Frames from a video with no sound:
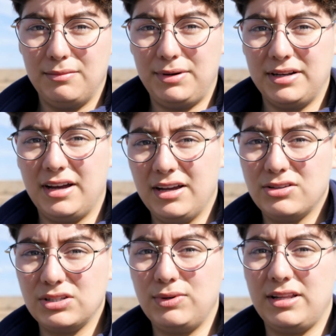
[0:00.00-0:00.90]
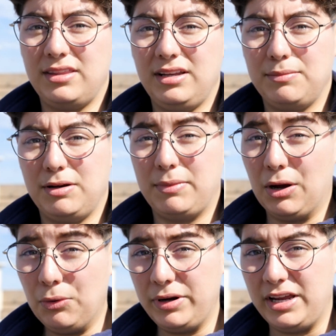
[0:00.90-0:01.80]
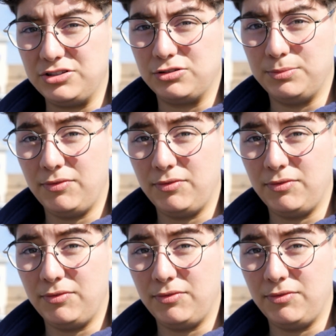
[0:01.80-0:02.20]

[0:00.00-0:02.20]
But I also want to think about my own age group